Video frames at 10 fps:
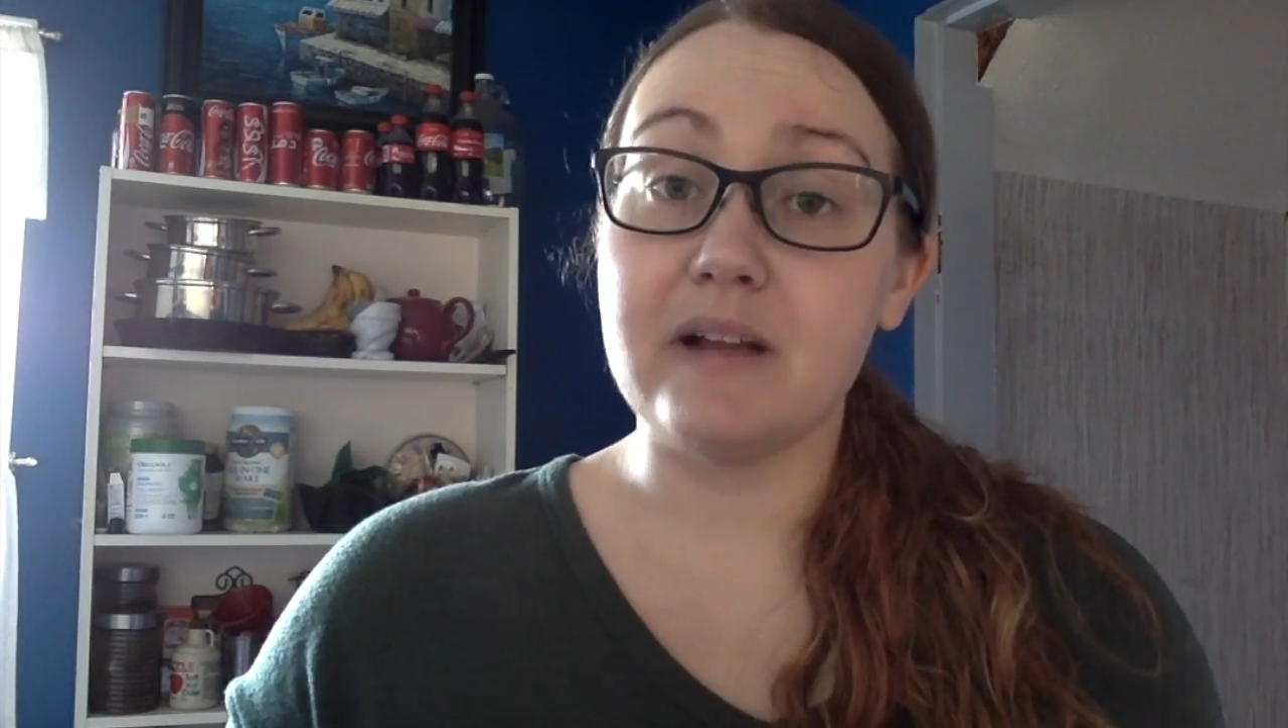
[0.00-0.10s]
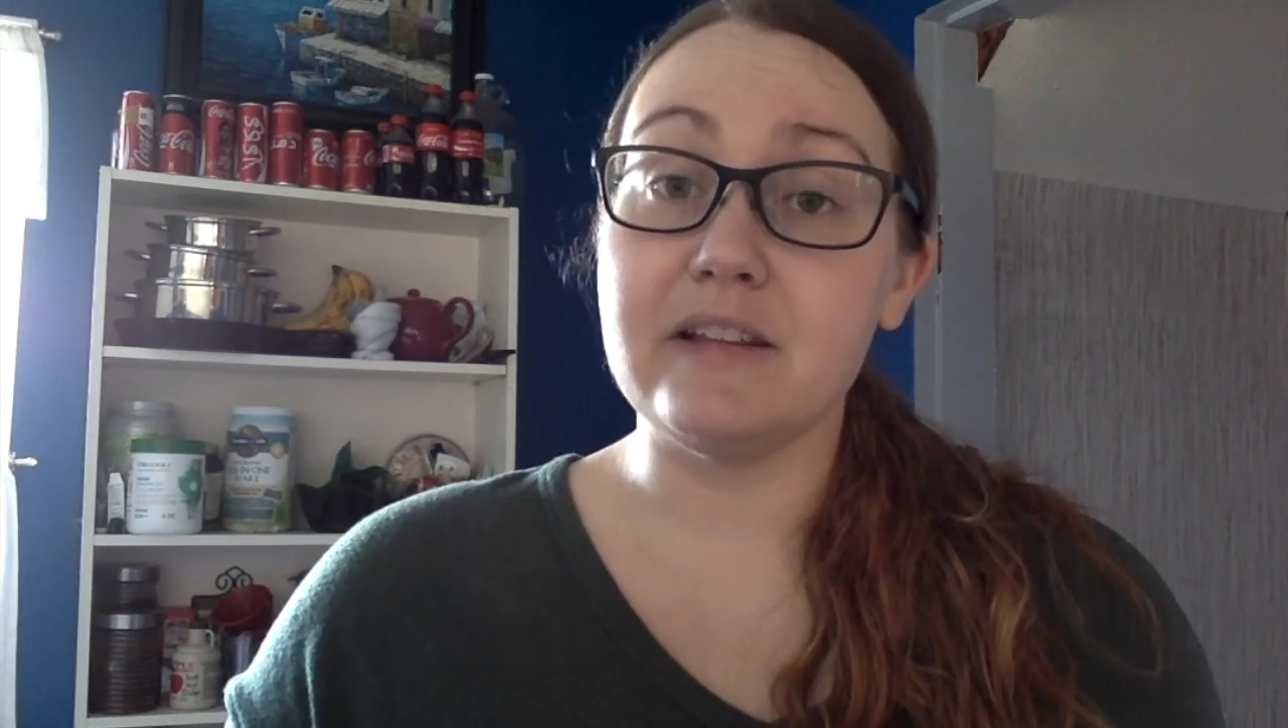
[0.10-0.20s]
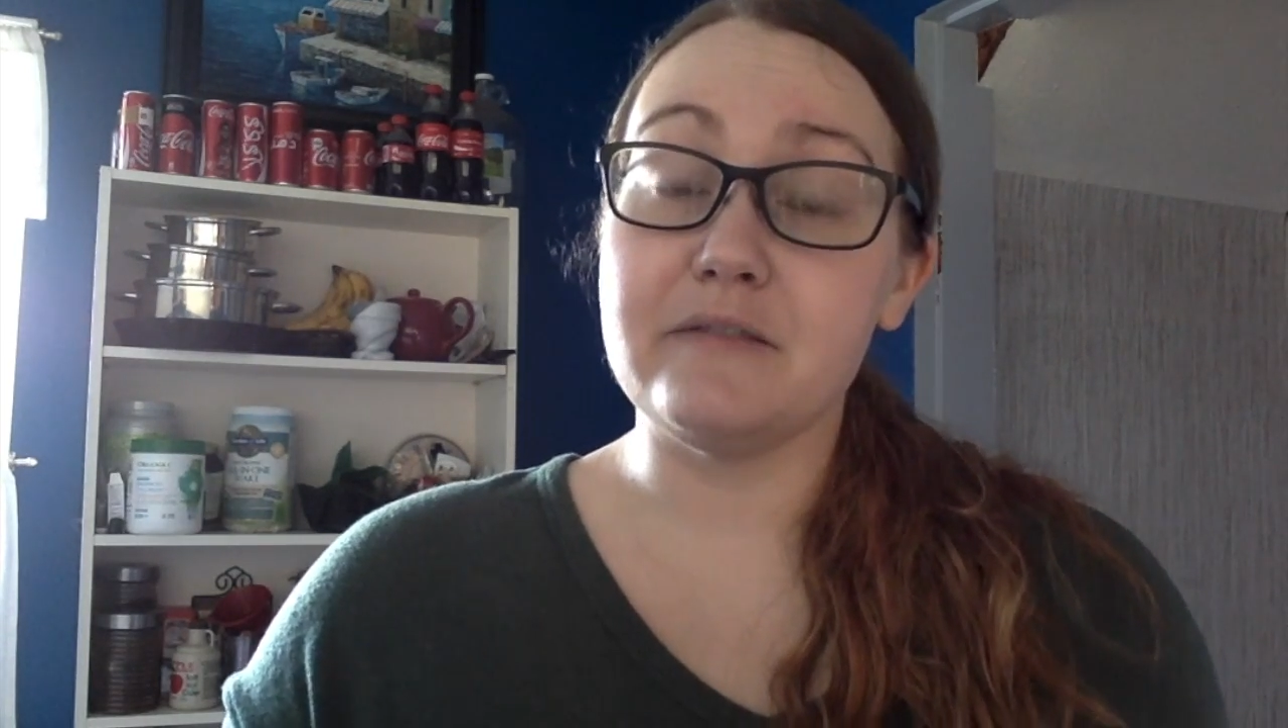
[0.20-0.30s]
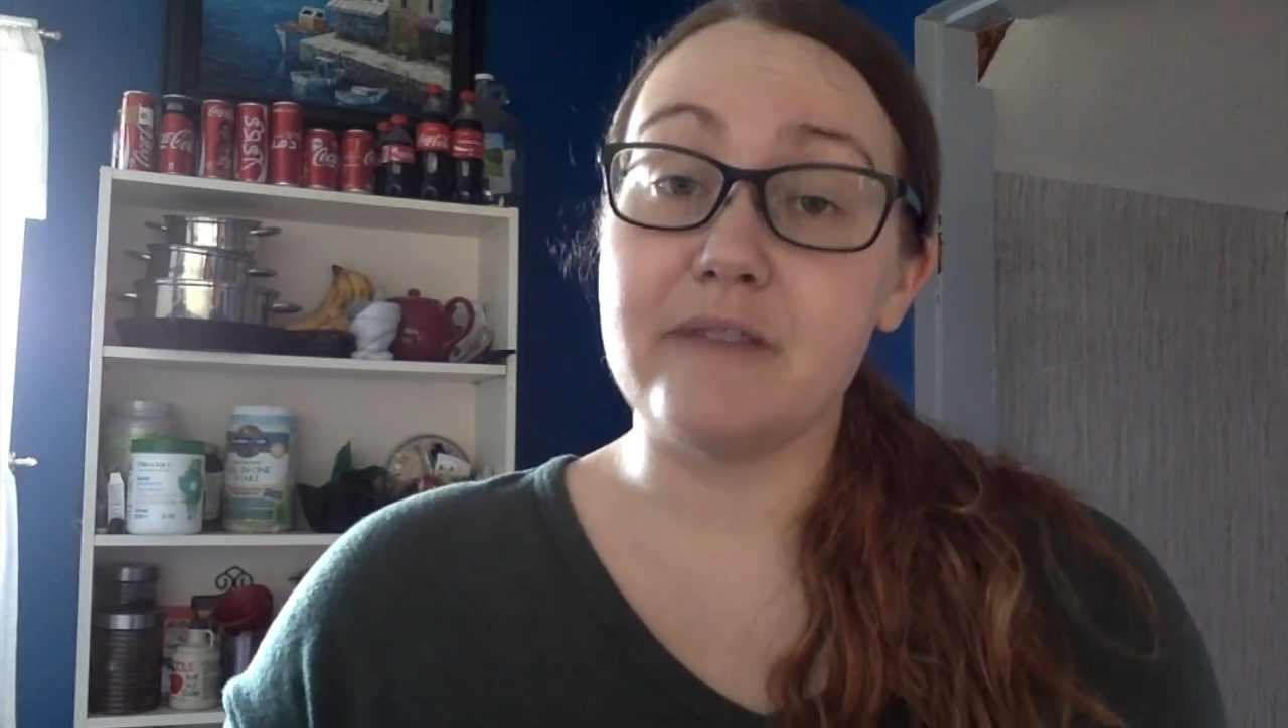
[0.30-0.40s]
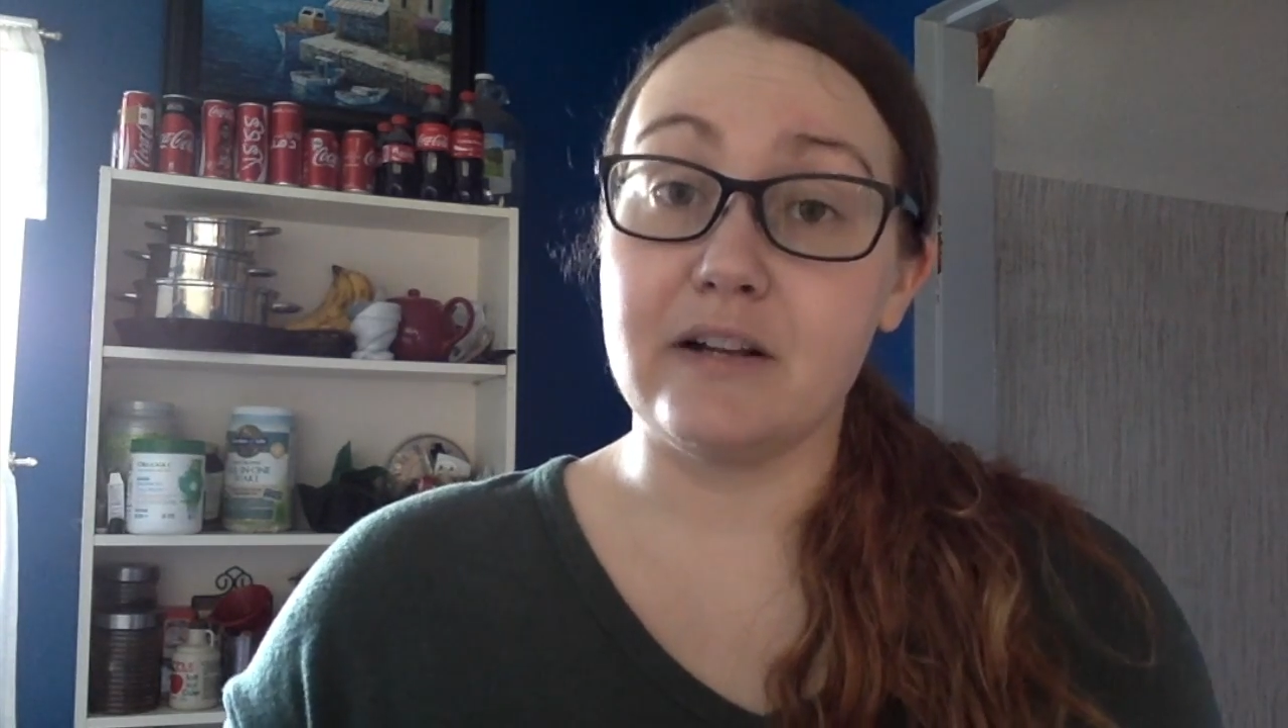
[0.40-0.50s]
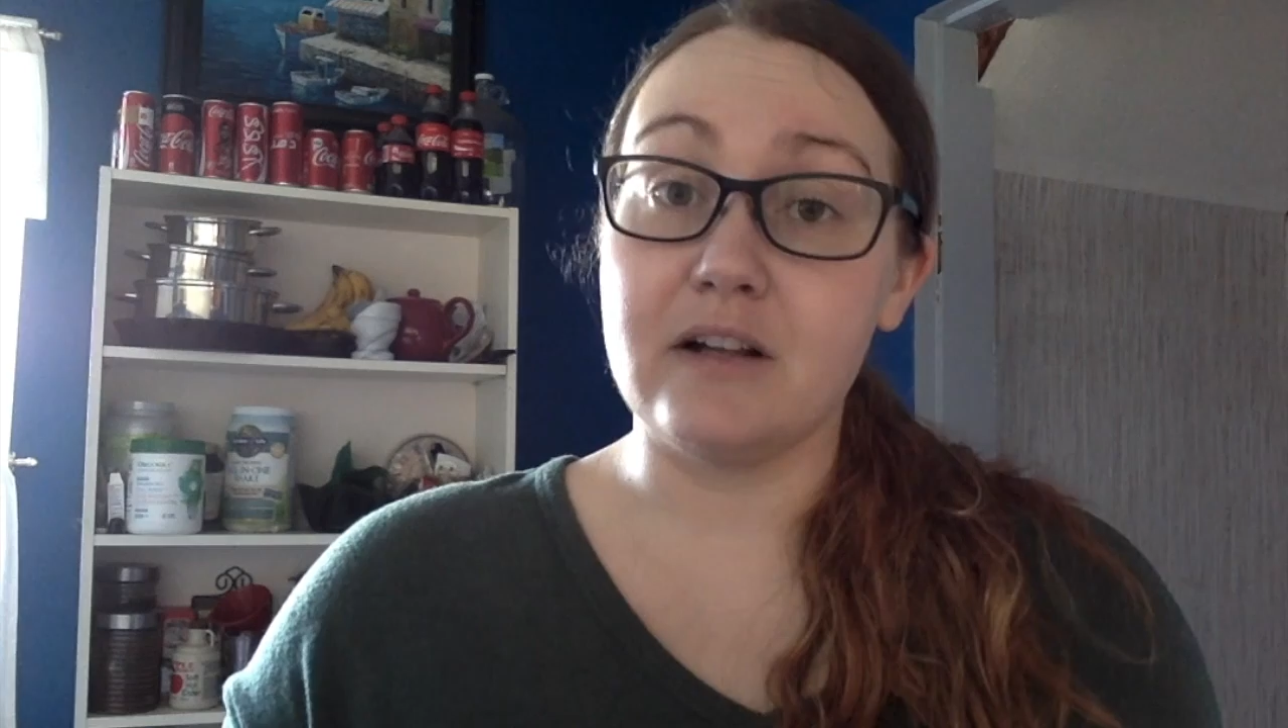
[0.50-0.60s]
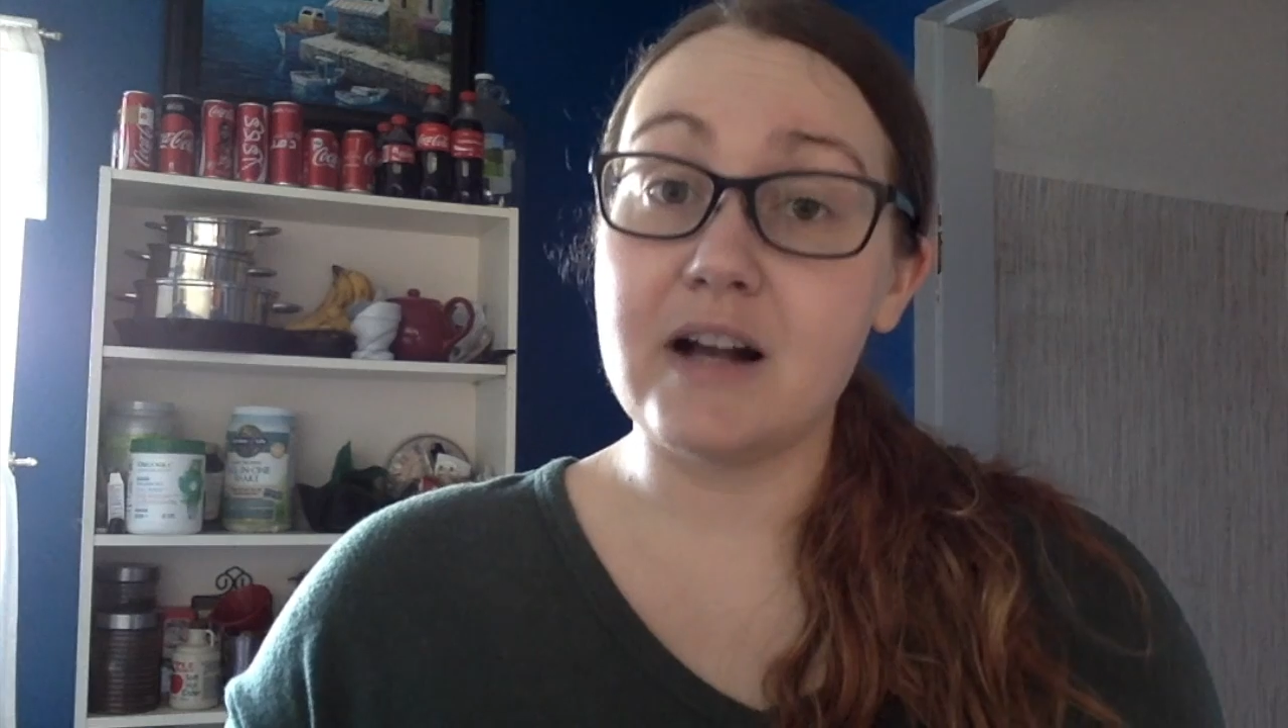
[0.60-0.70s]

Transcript: polyphenol